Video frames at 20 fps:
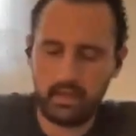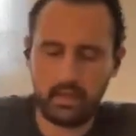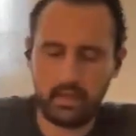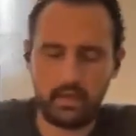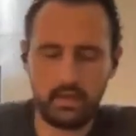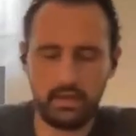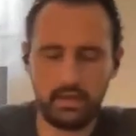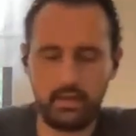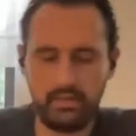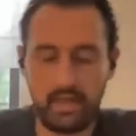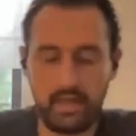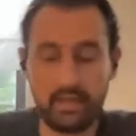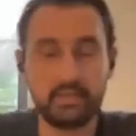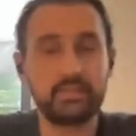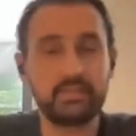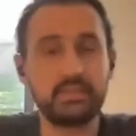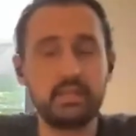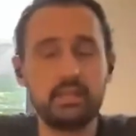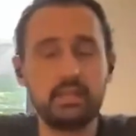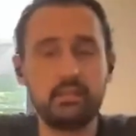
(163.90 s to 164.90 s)
That
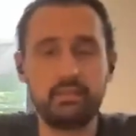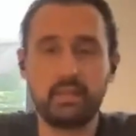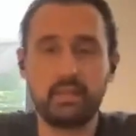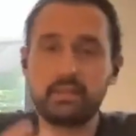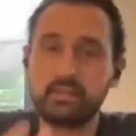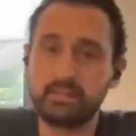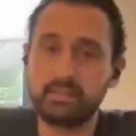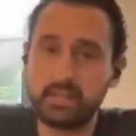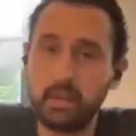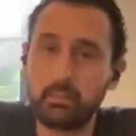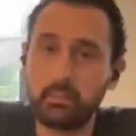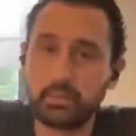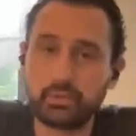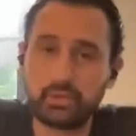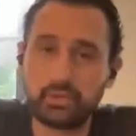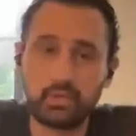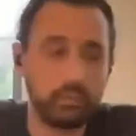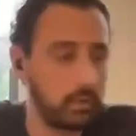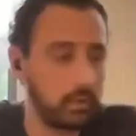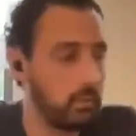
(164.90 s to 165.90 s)
is the
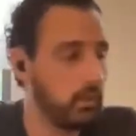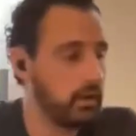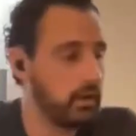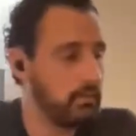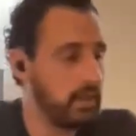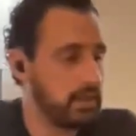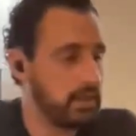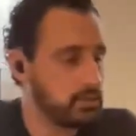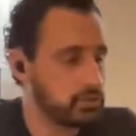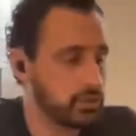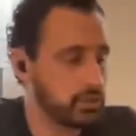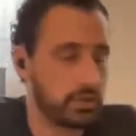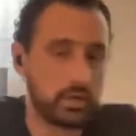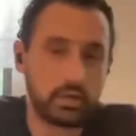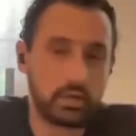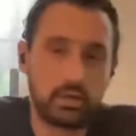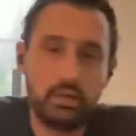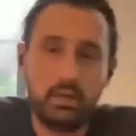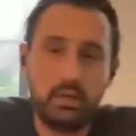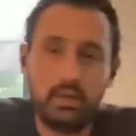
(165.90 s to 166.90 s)
temperature that we want to make
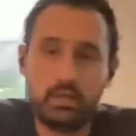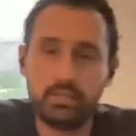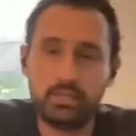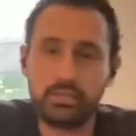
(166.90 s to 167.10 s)
sure